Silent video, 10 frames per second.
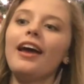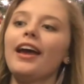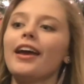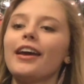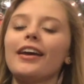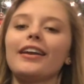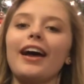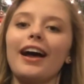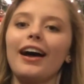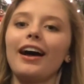And
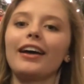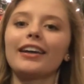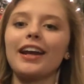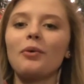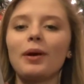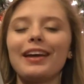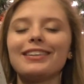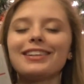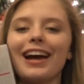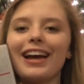I cannot
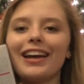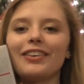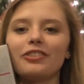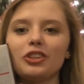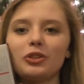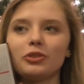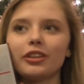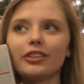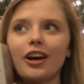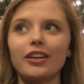wait. I've used
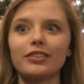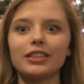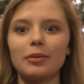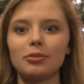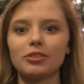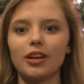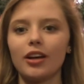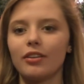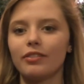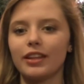a ton of samples
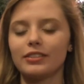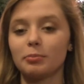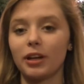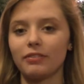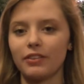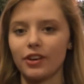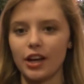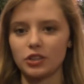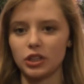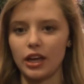of this, but I've never
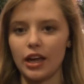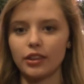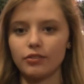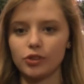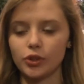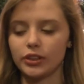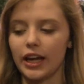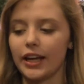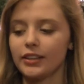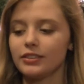actually had the full
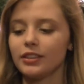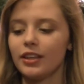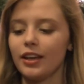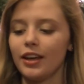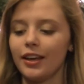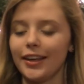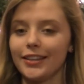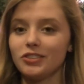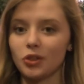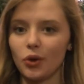size.
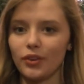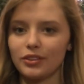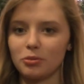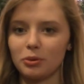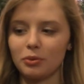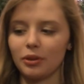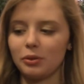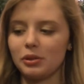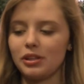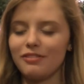So this will be
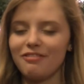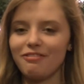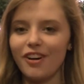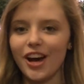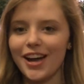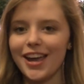really, really fun.